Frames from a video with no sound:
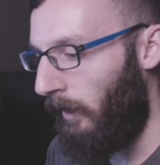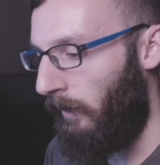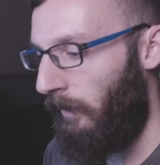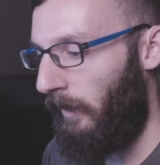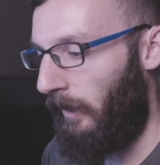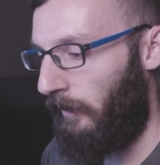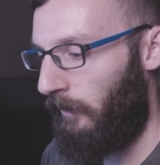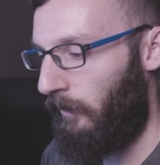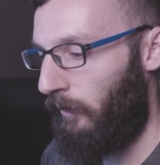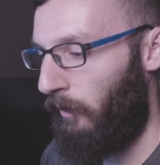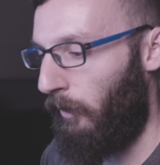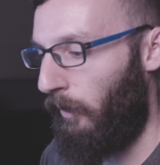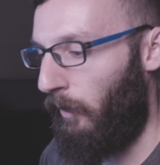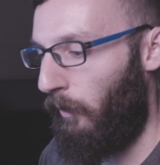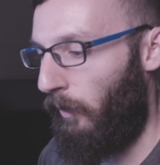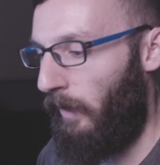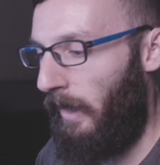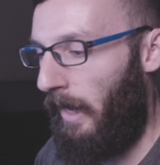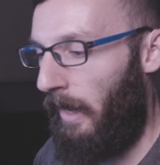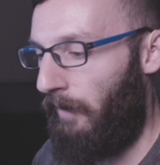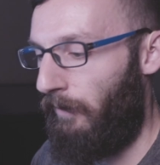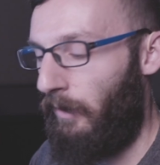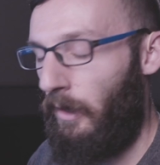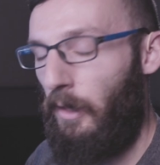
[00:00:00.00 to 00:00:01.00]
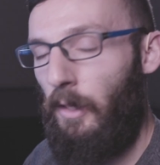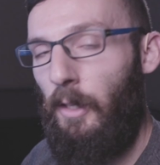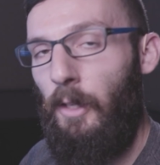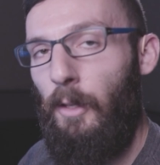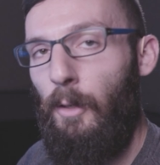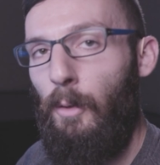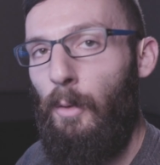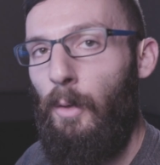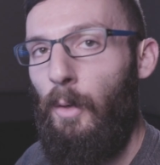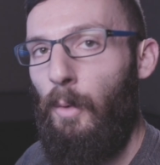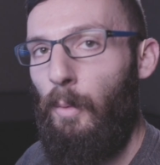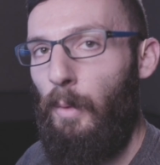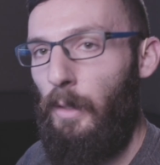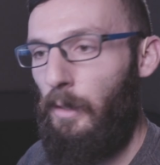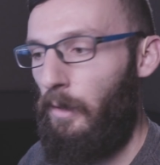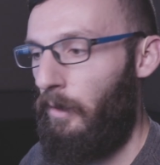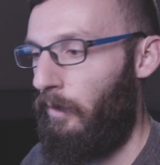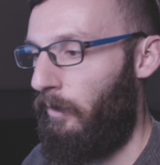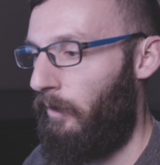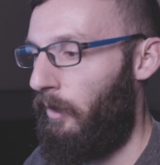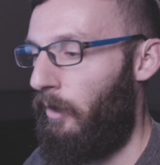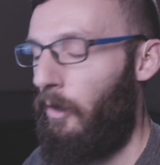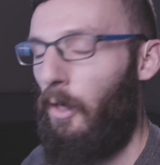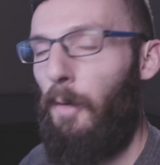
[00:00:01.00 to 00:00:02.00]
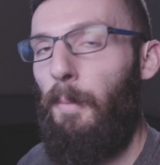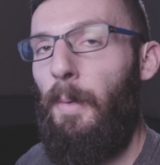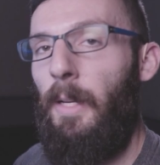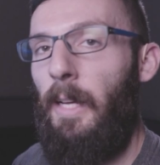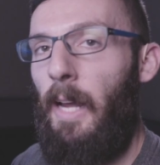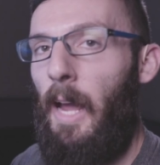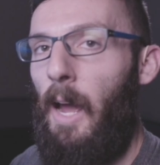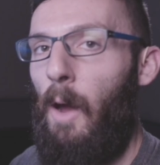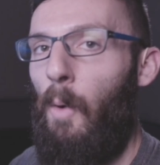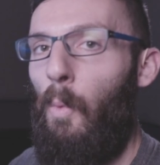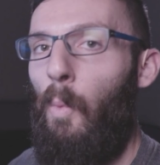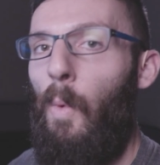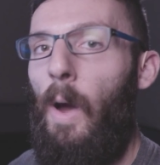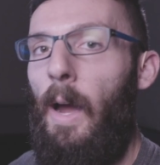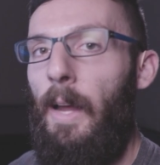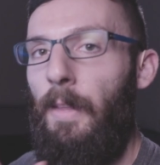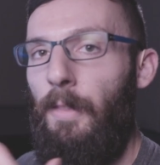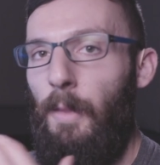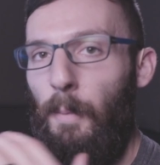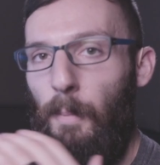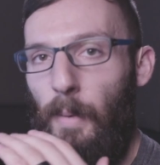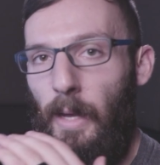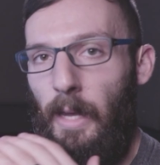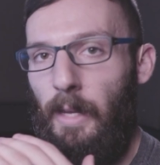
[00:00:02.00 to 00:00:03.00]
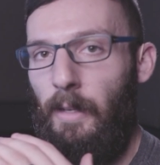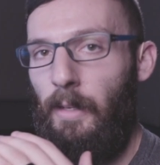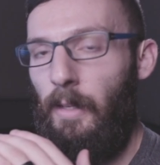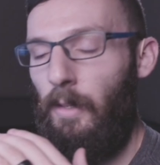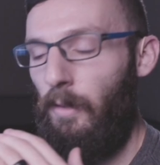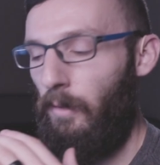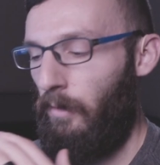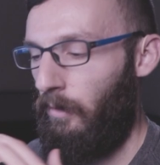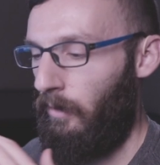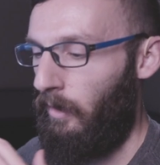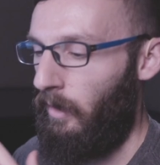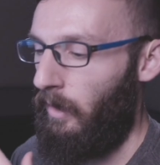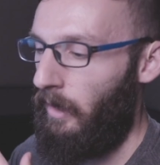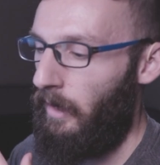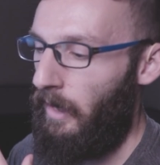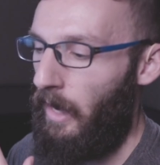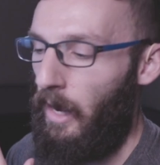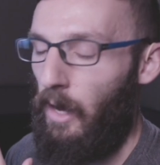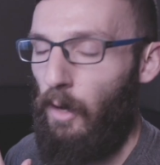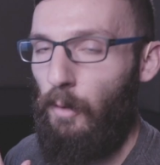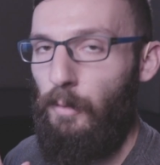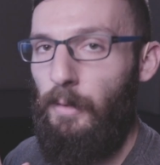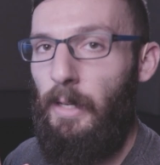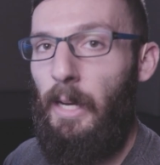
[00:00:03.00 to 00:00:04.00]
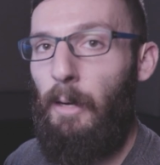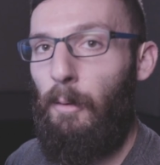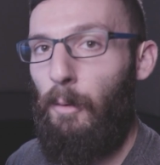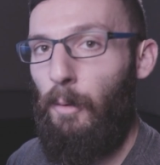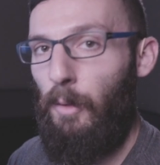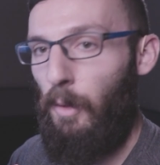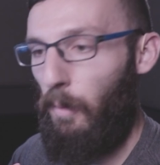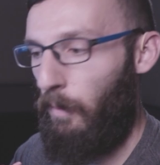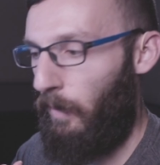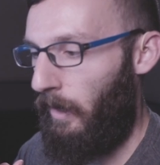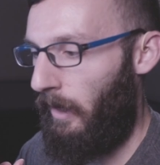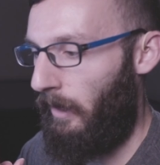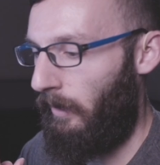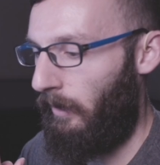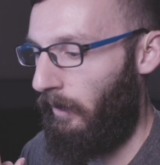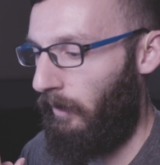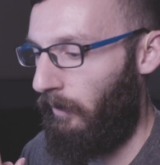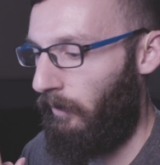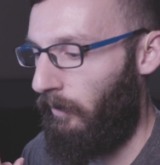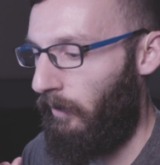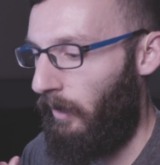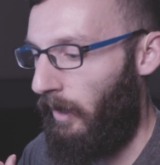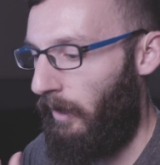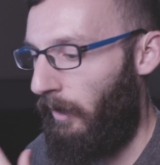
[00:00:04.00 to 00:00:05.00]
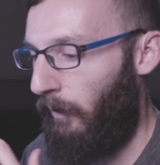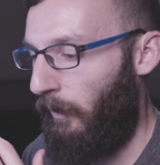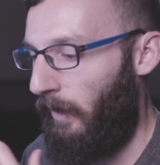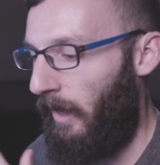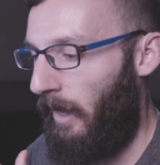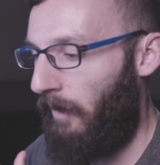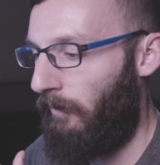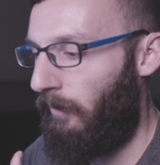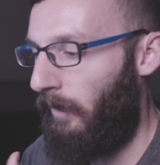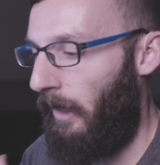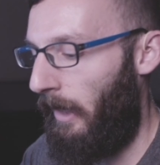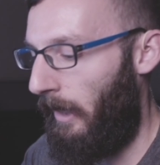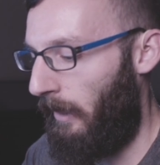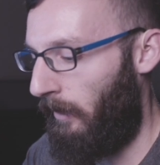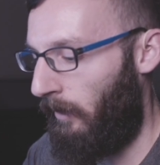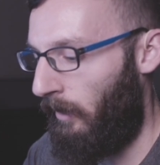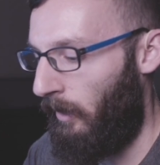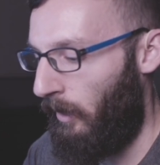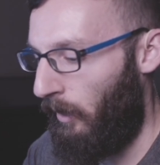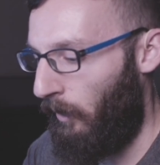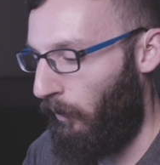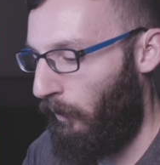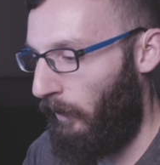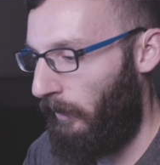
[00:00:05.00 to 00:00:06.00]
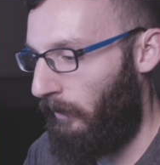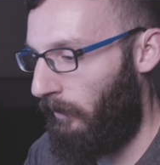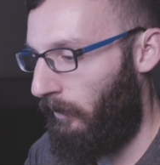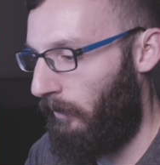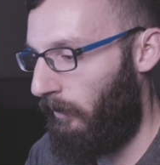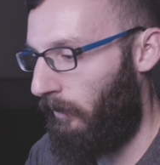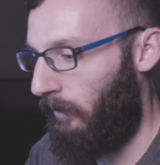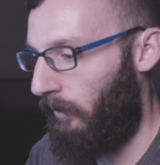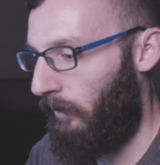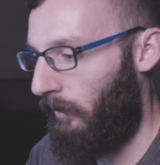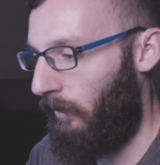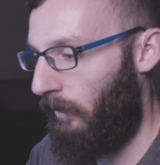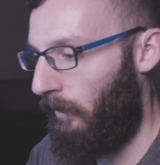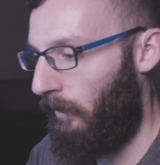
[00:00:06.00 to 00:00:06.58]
Next to it, we have the Q, which is determining how wide the band is and how narrow the band is. And then we have gain, which